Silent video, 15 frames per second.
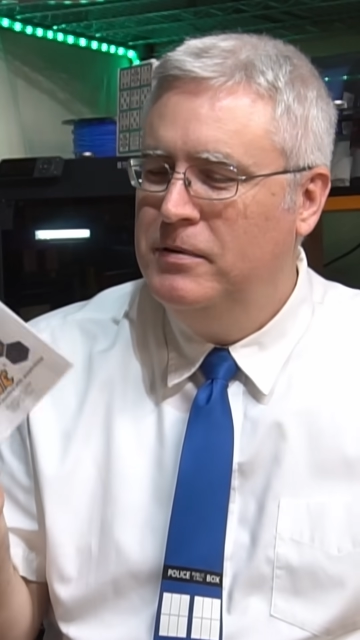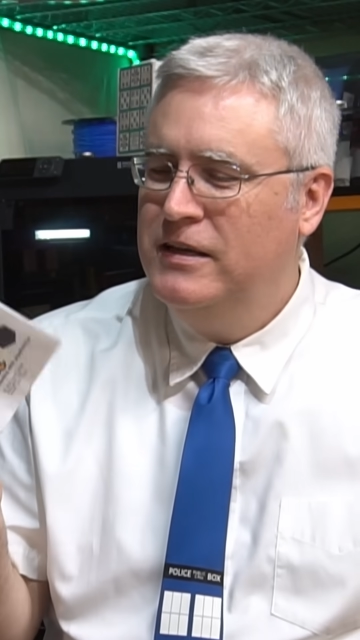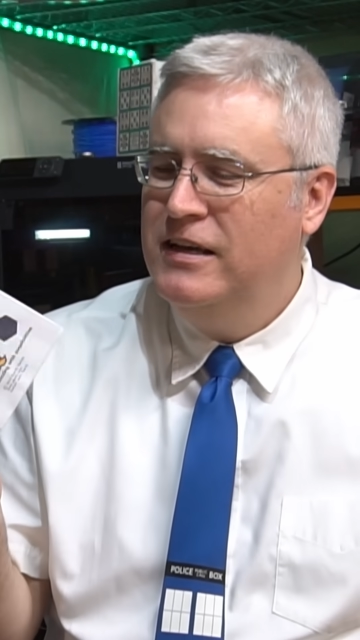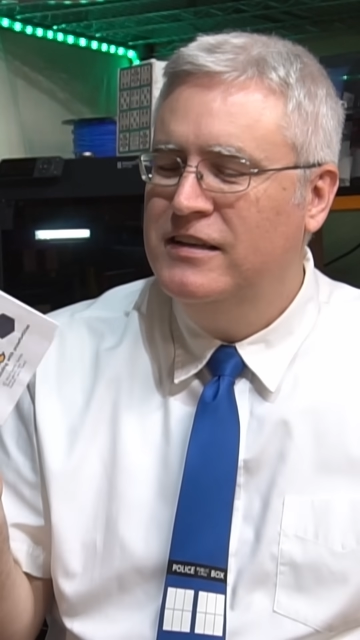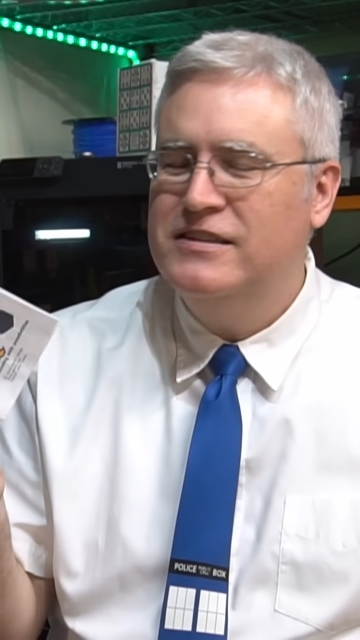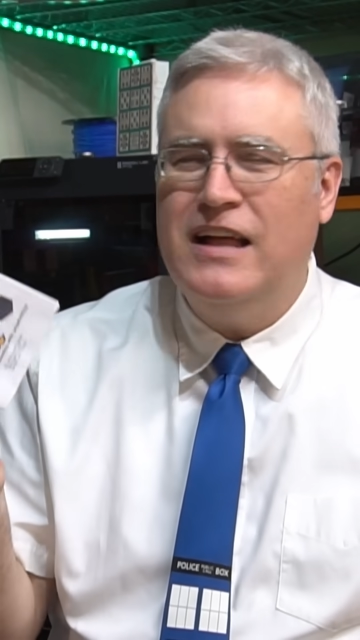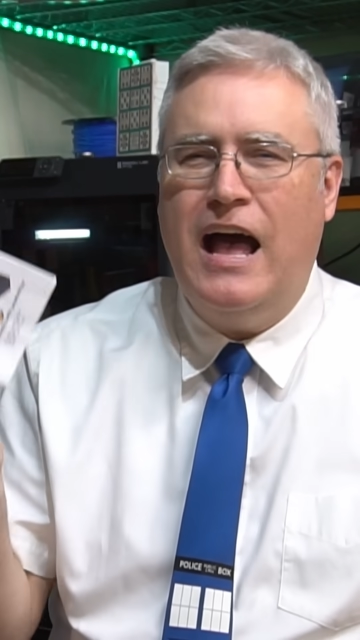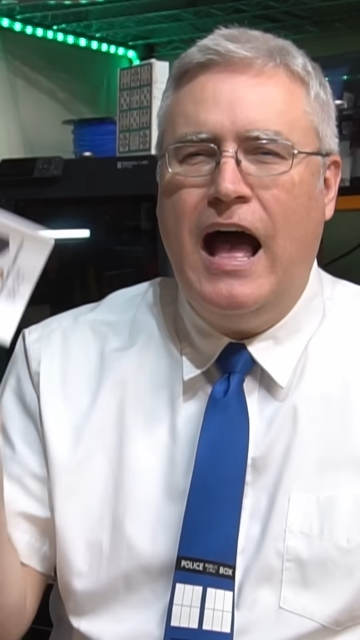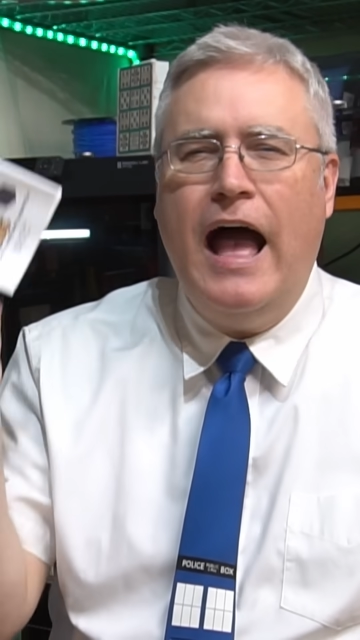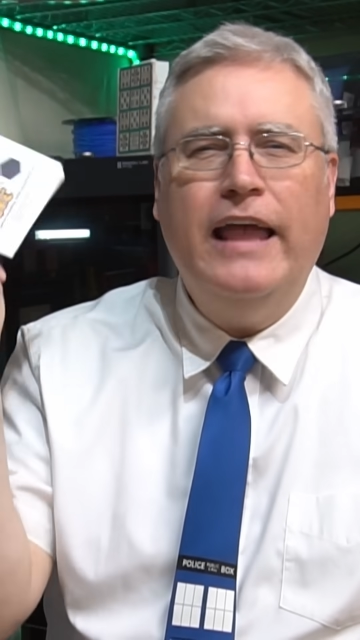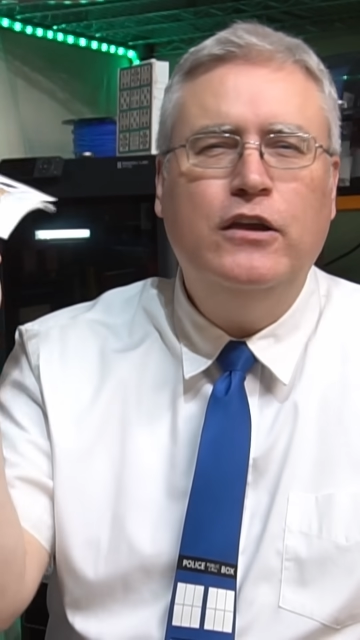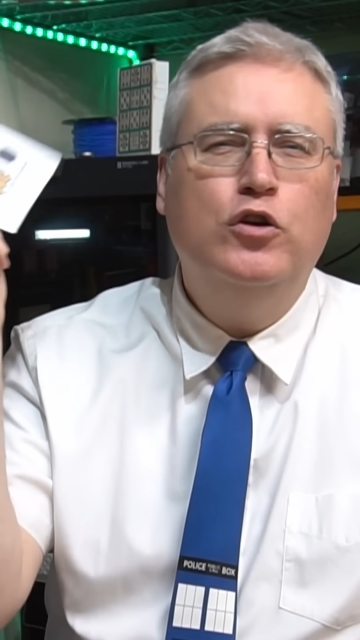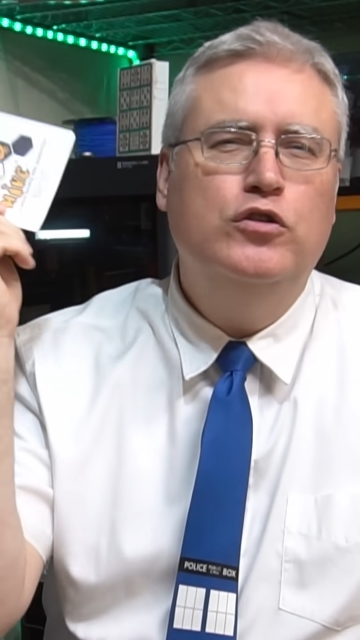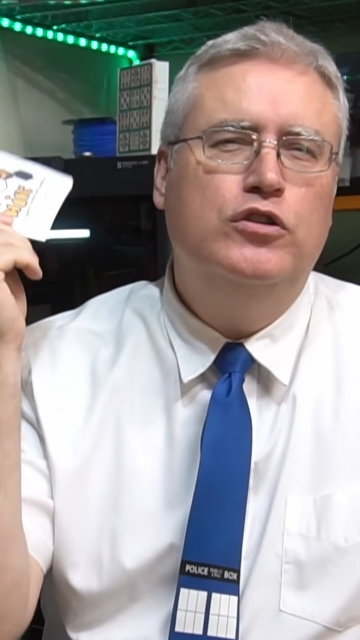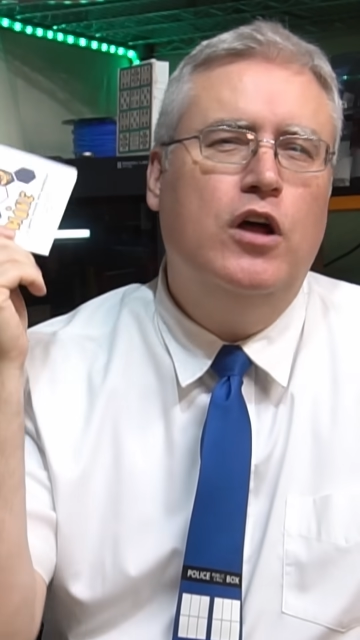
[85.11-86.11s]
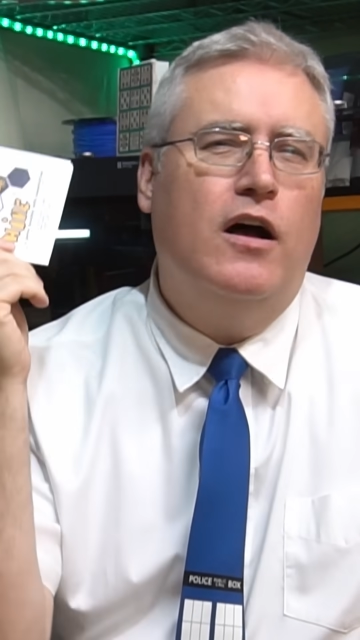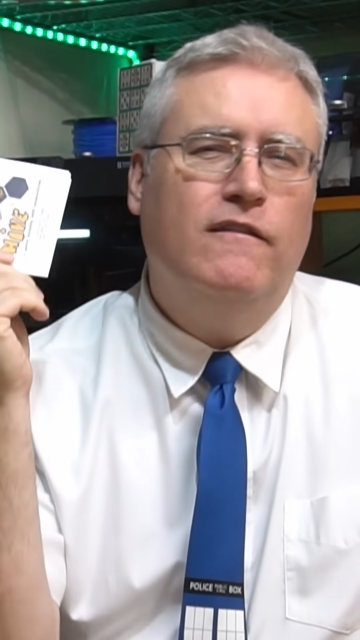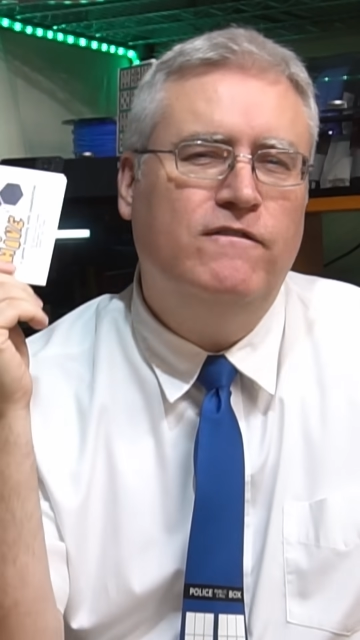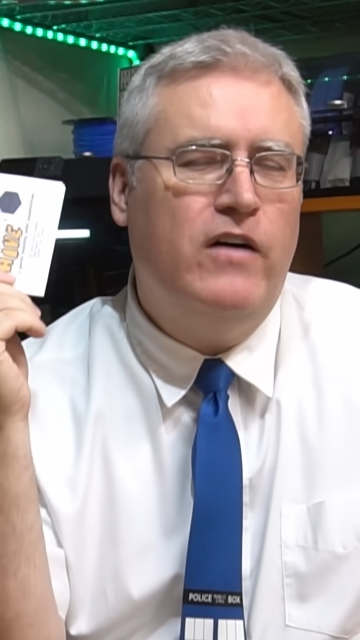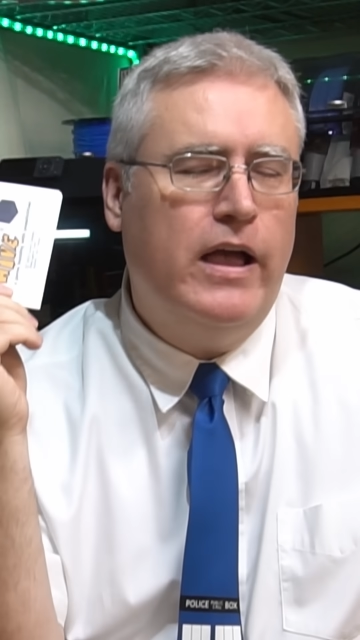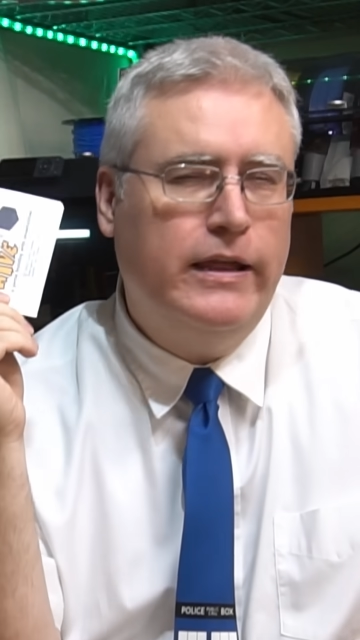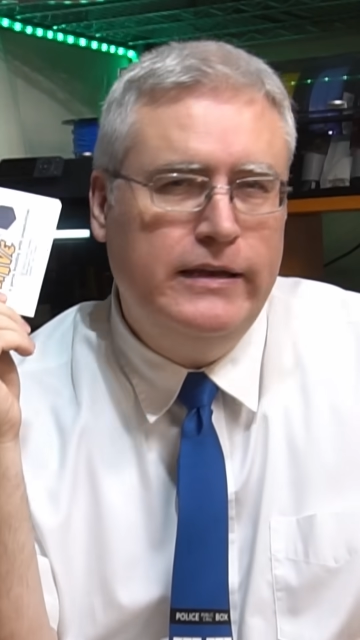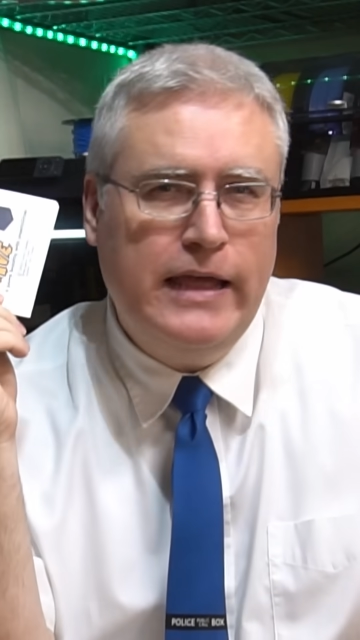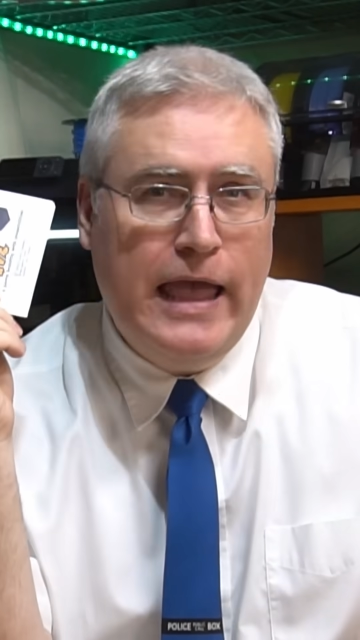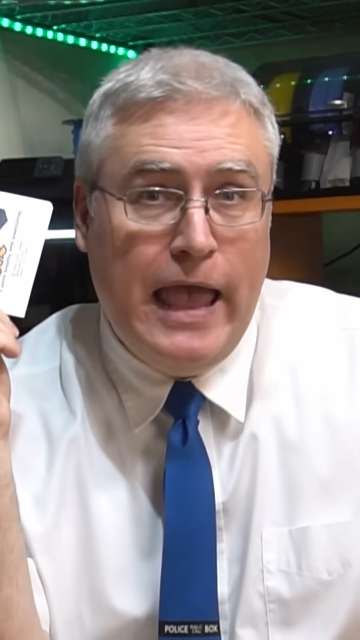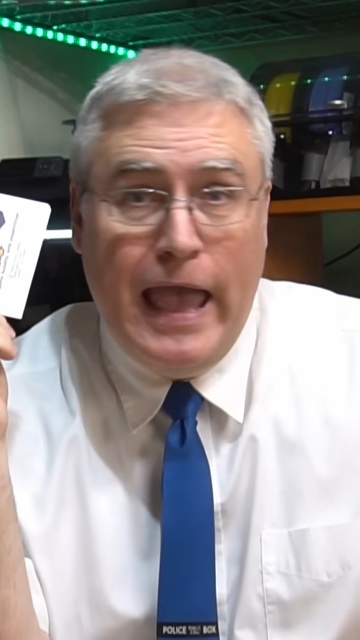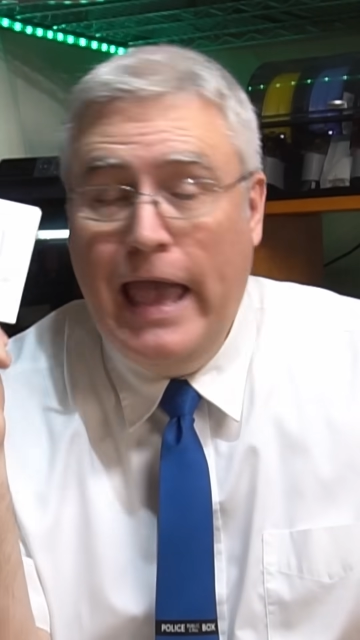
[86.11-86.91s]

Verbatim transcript: because I could not find